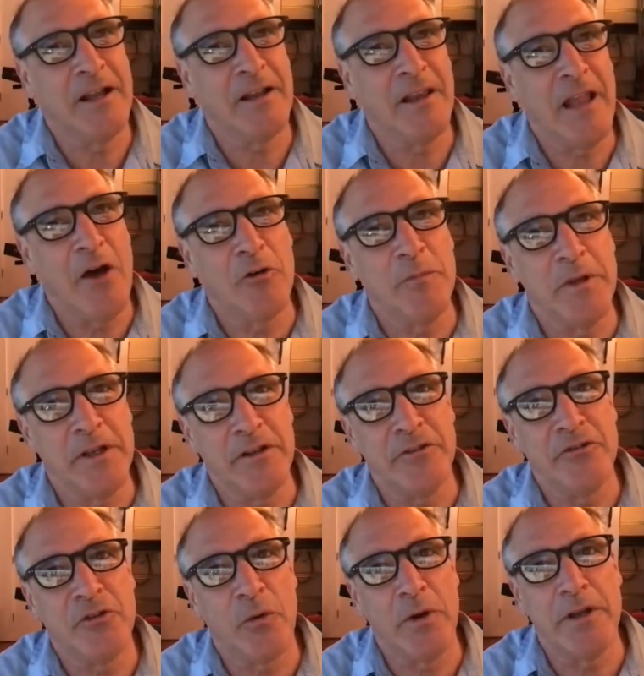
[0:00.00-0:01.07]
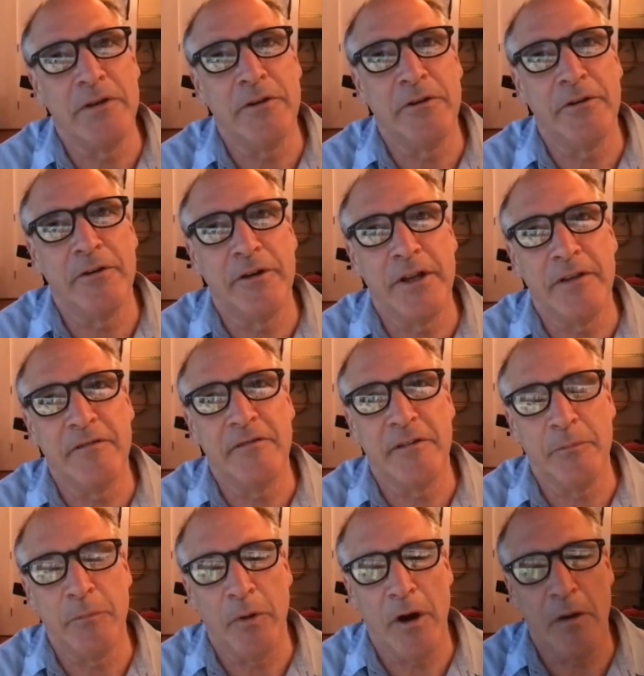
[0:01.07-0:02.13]
allowed me to join her in
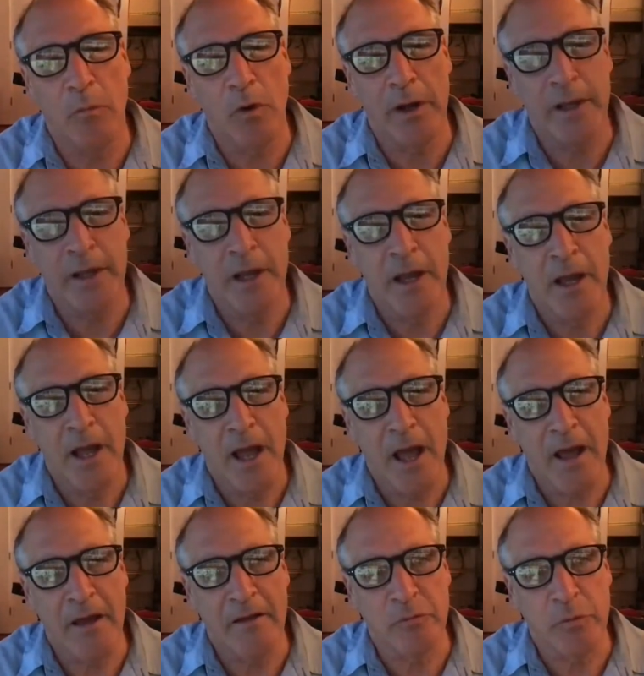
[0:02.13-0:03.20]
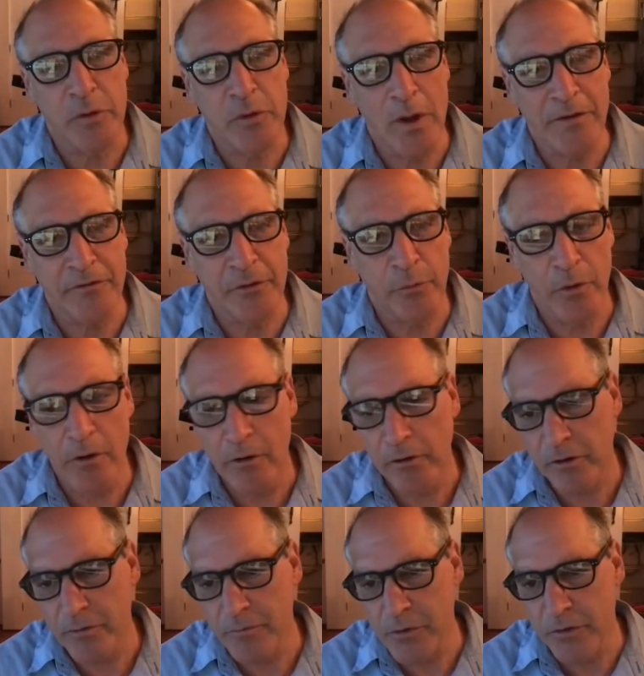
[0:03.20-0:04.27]
Zimbabwe as we went to
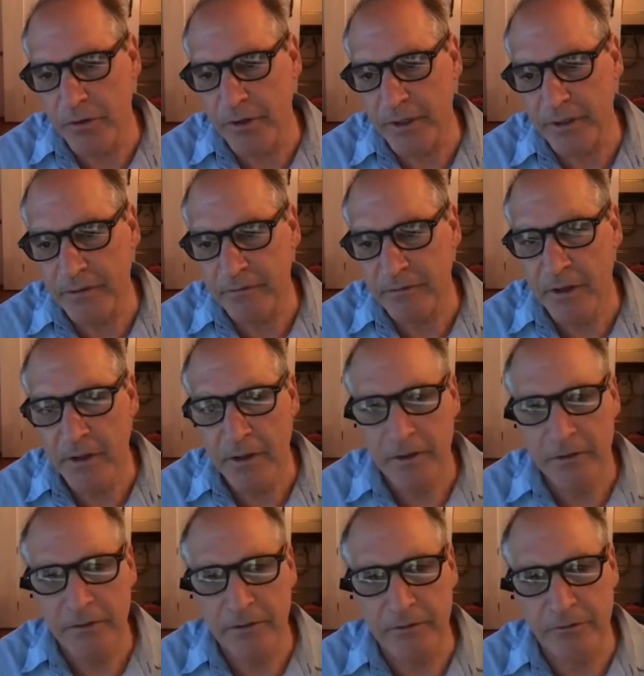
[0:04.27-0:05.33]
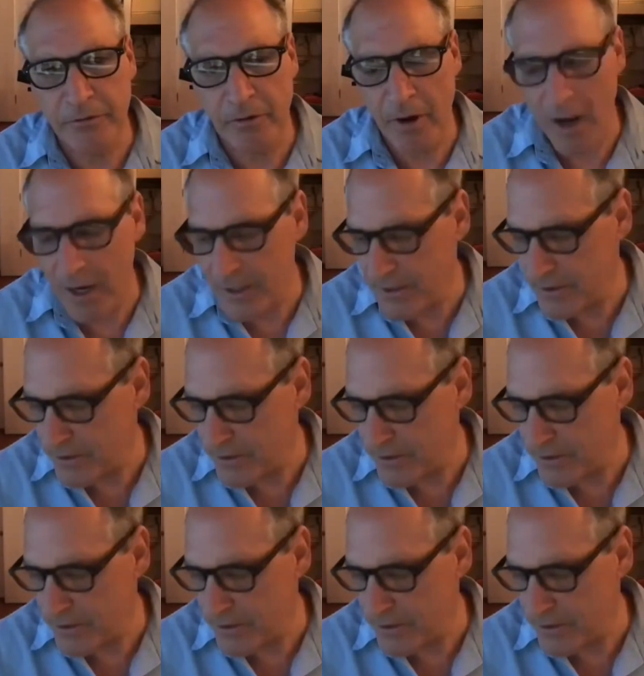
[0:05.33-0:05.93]
rural communities to try